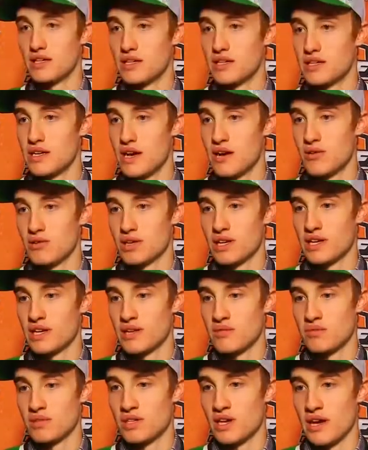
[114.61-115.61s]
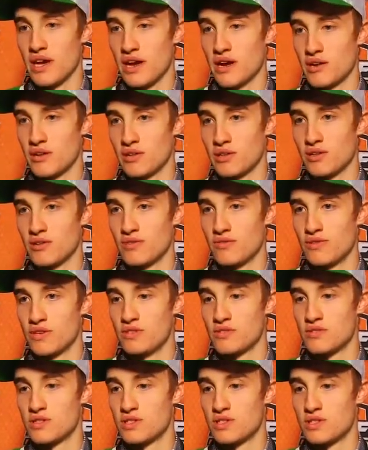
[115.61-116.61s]
Yeah, when I came to Niagara, you know,
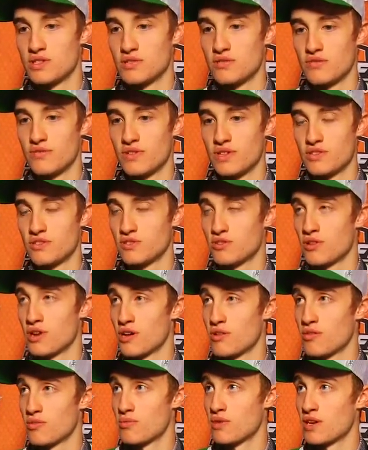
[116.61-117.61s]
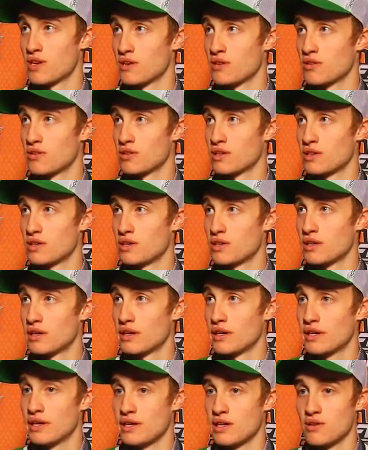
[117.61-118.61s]
Viz was Viz was great with me. You know, he
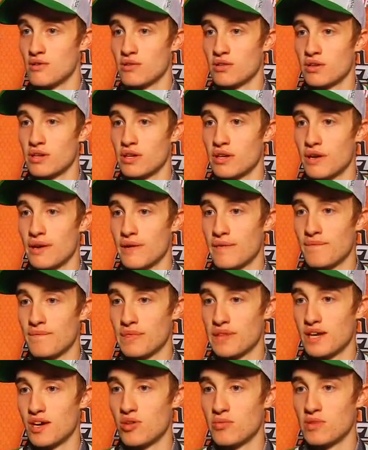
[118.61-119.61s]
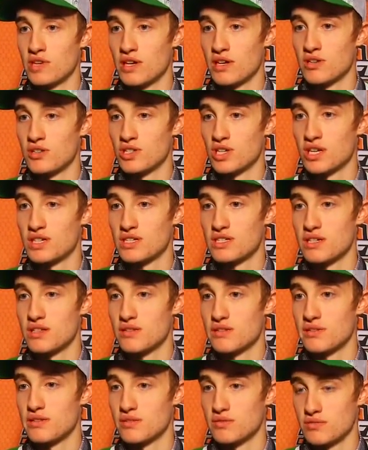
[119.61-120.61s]
he really uh, helped me get adjusted
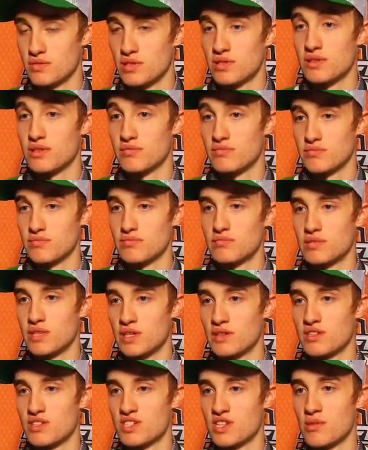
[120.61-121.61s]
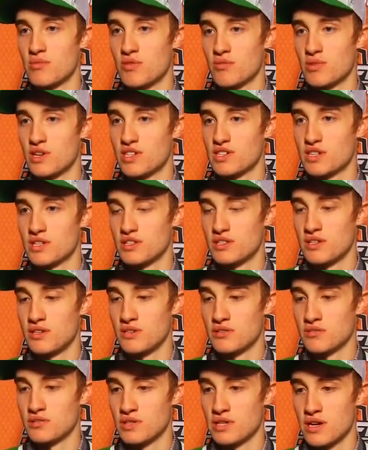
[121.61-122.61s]
in in the summer of my 16 year old